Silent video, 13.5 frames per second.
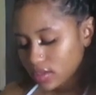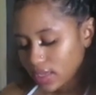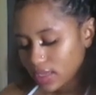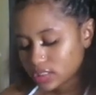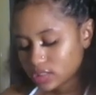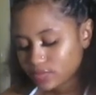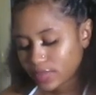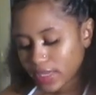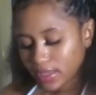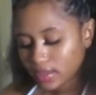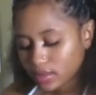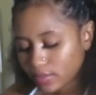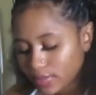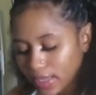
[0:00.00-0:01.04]
And his
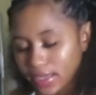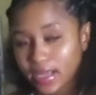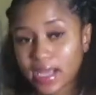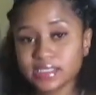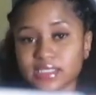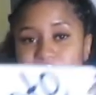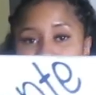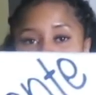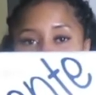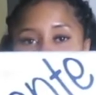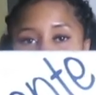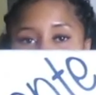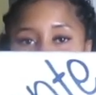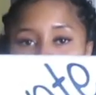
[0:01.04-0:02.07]
blank the blanket has his
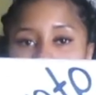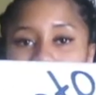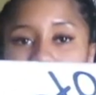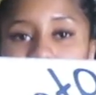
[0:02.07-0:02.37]
name on